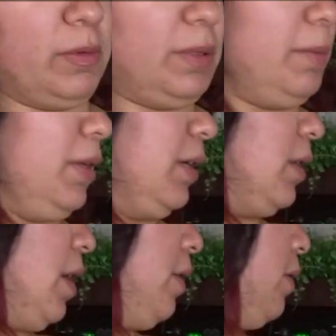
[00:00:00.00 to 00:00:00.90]
something like
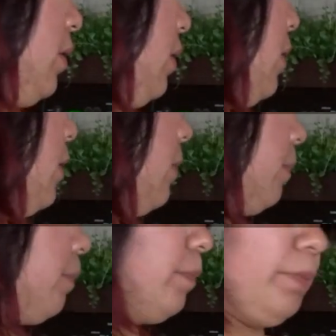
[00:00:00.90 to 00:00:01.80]
that.
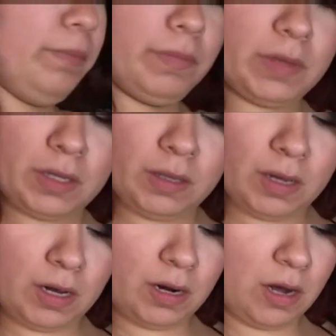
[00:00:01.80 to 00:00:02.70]
And
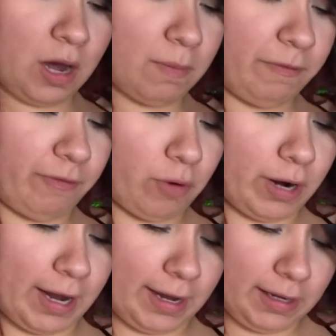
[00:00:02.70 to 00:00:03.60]
then um, four
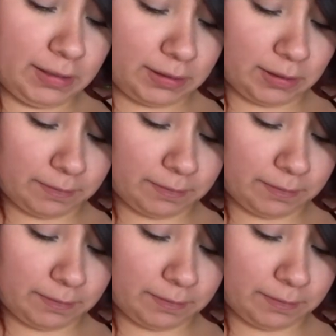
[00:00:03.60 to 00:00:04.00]
eggs.